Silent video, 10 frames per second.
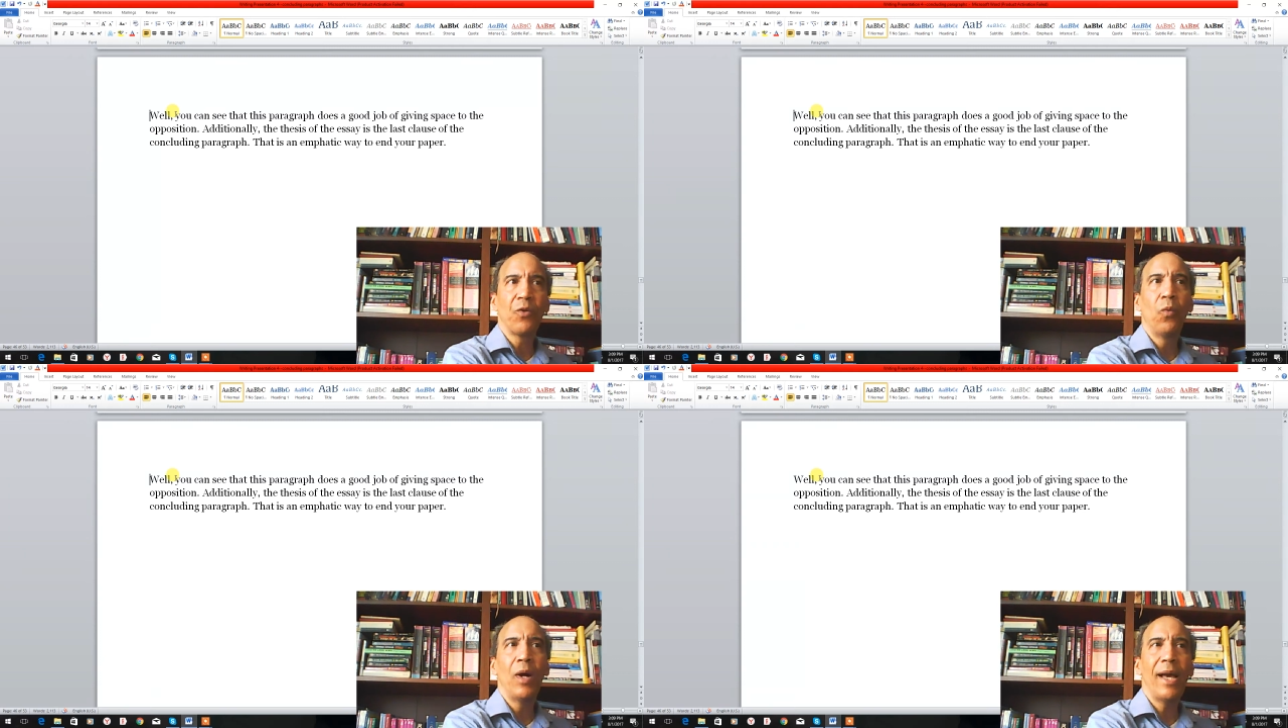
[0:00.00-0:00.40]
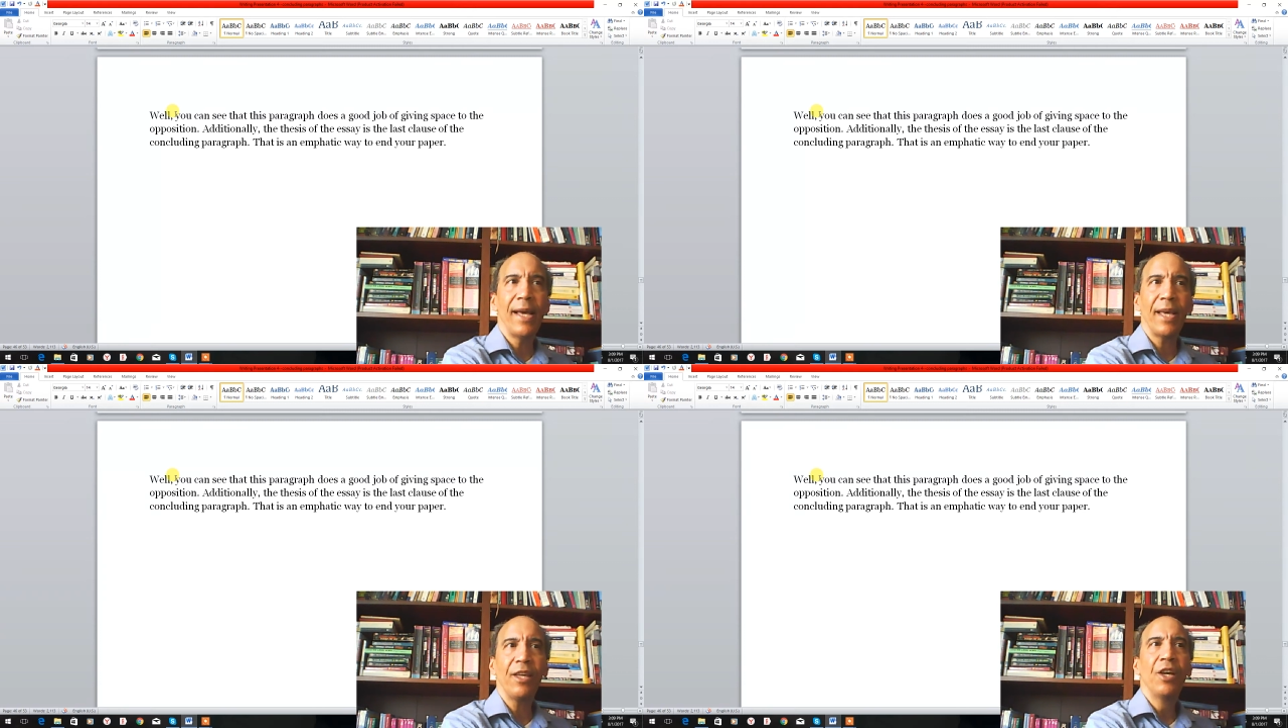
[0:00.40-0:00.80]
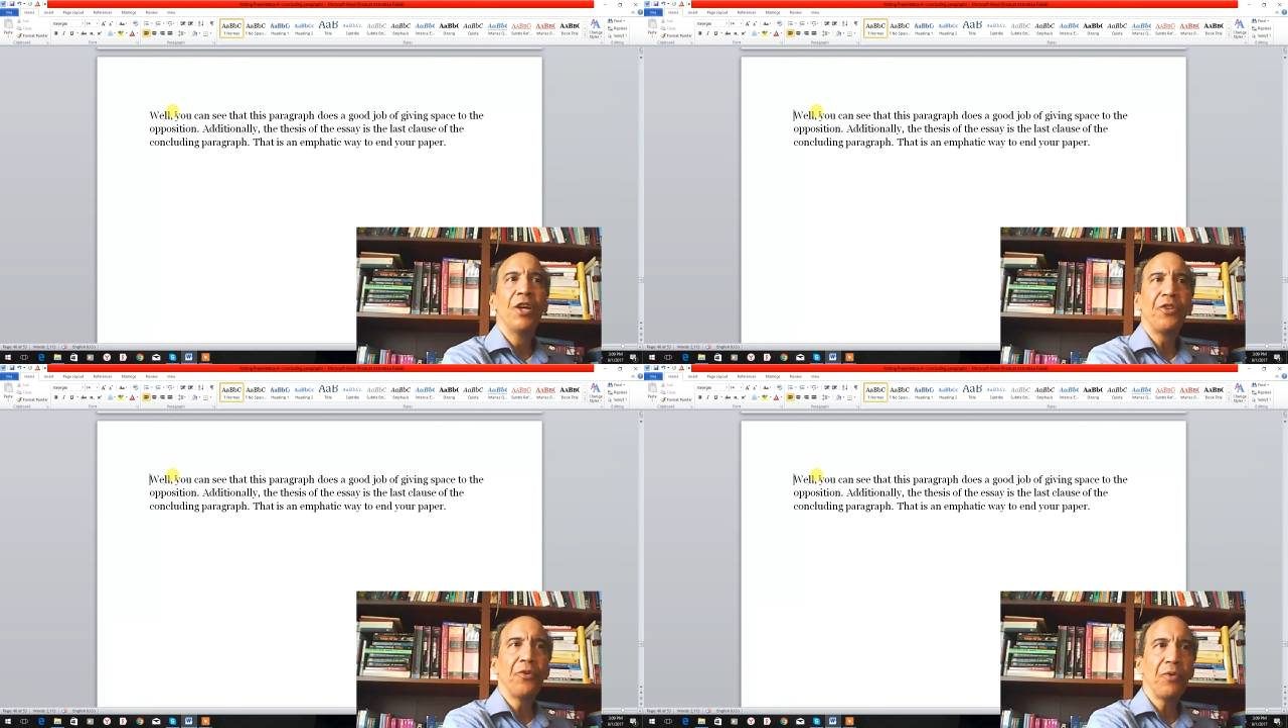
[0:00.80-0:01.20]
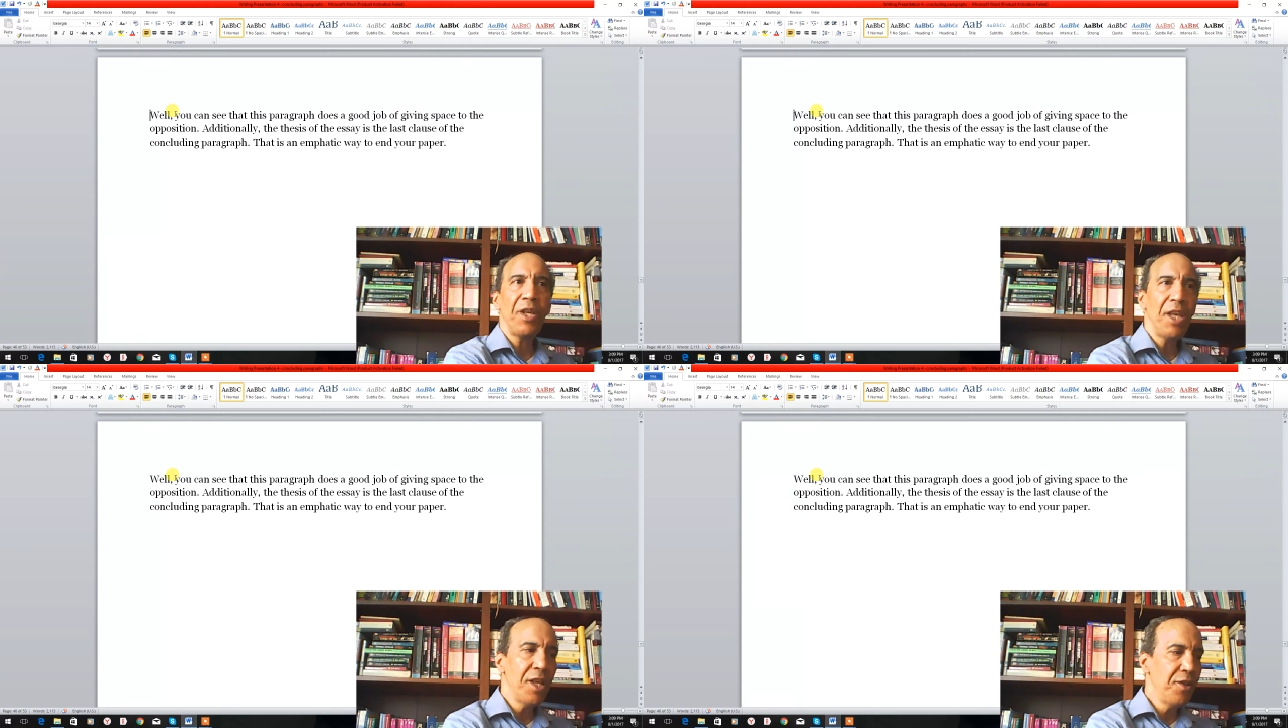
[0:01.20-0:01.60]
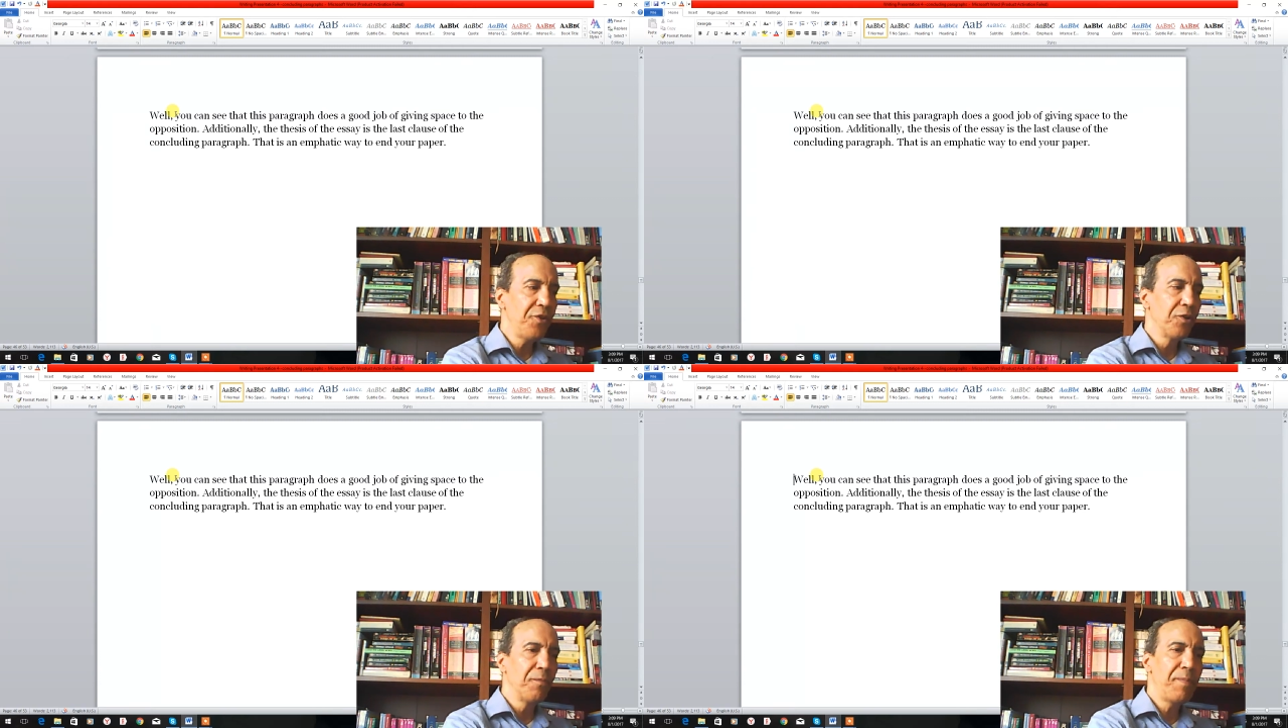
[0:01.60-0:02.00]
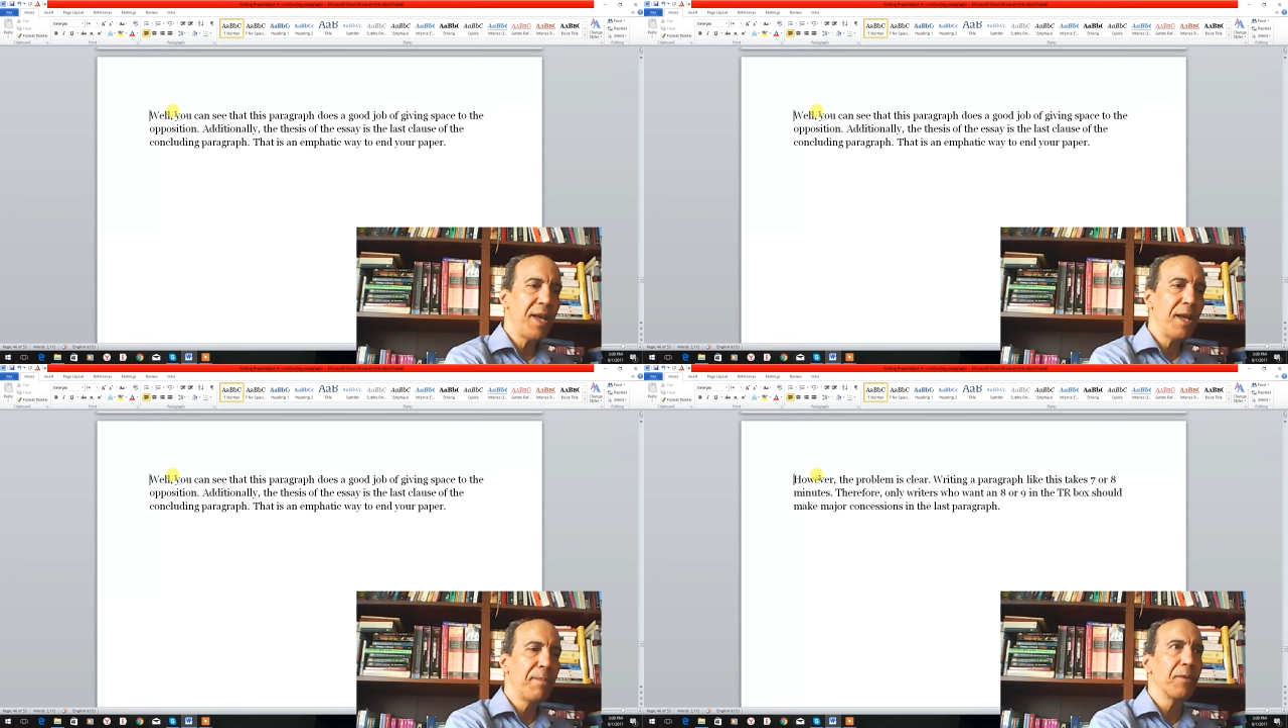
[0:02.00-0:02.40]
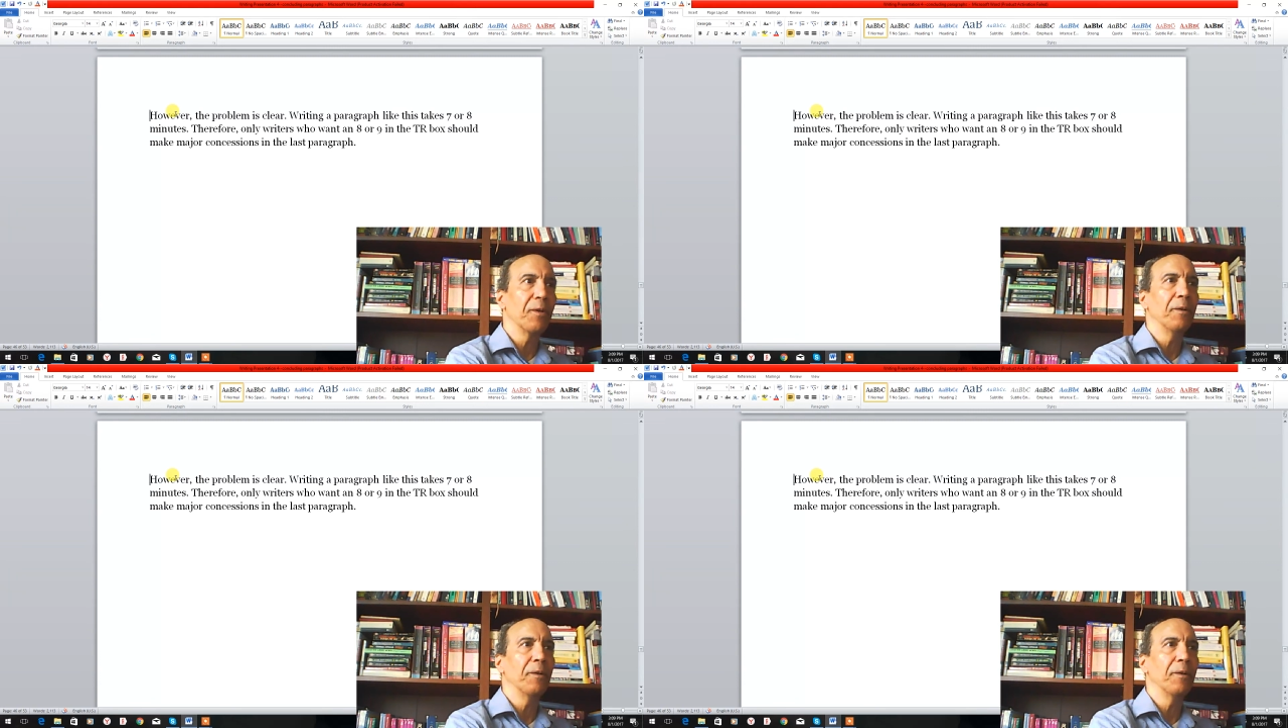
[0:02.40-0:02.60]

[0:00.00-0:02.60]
way to end your paper.